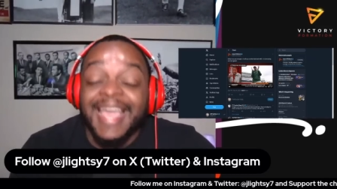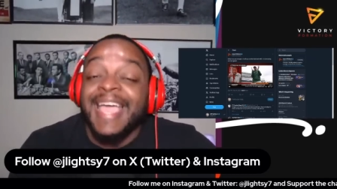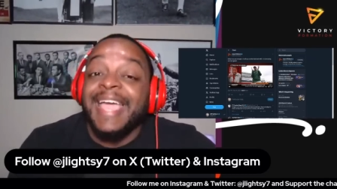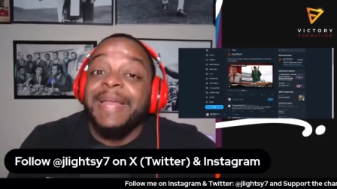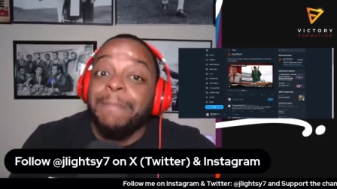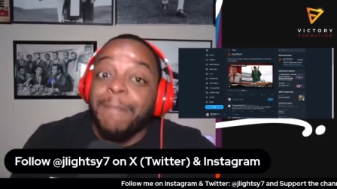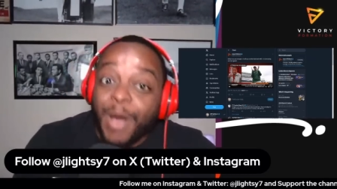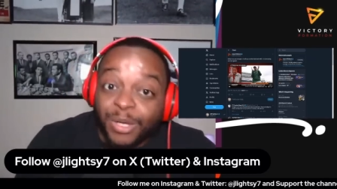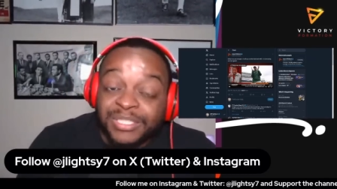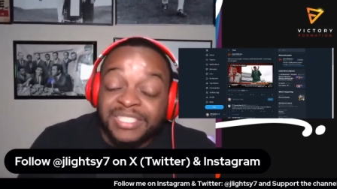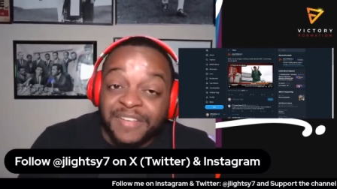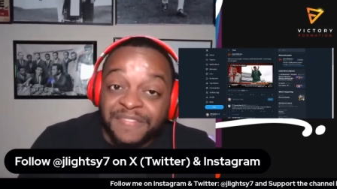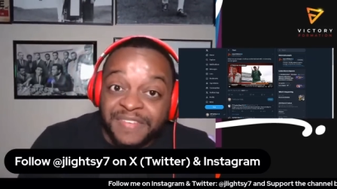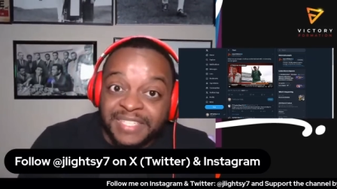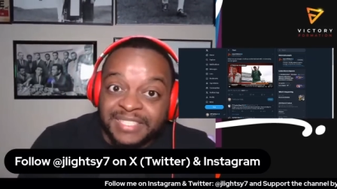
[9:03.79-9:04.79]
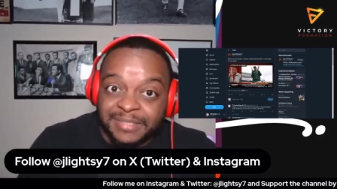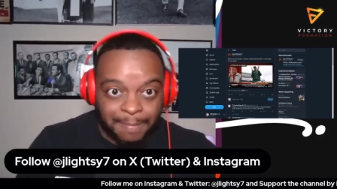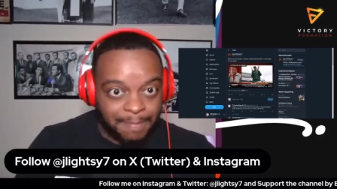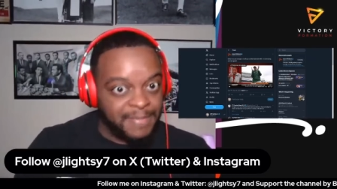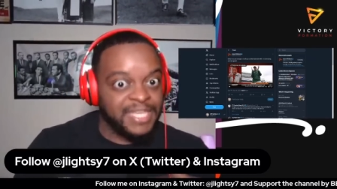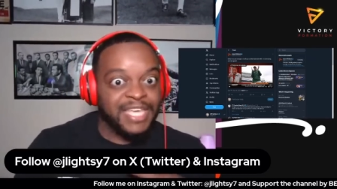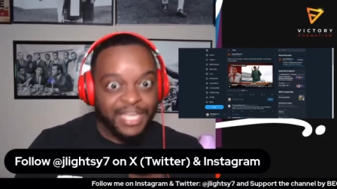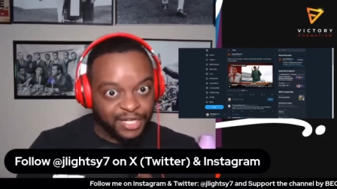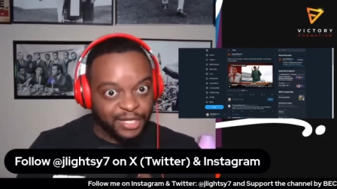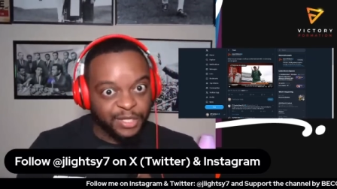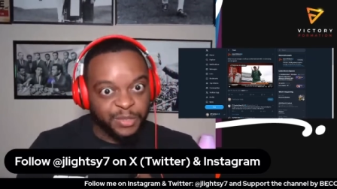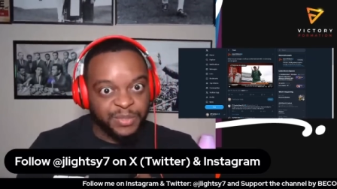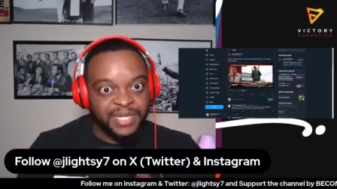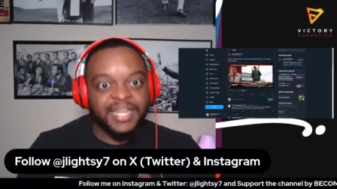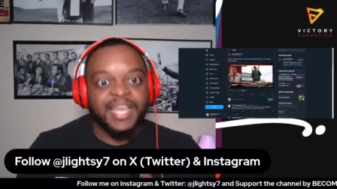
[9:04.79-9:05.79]
And most of us, me
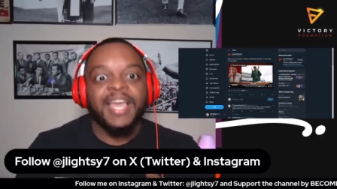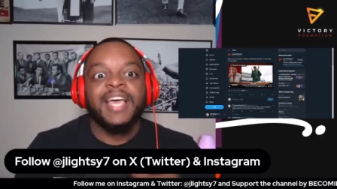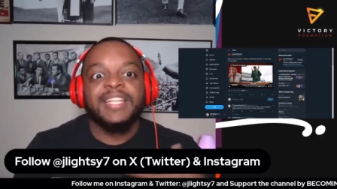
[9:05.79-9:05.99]
included,